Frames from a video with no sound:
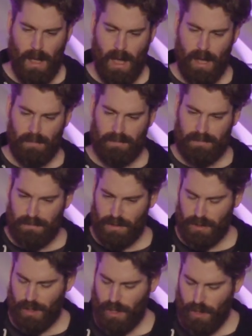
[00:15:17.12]
QAM.
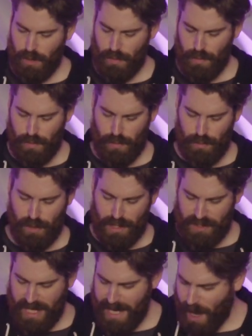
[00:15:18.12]
So to
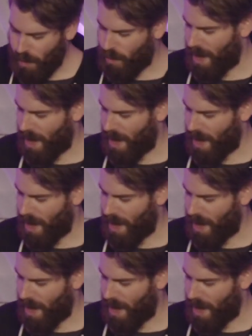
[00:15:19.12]
understand how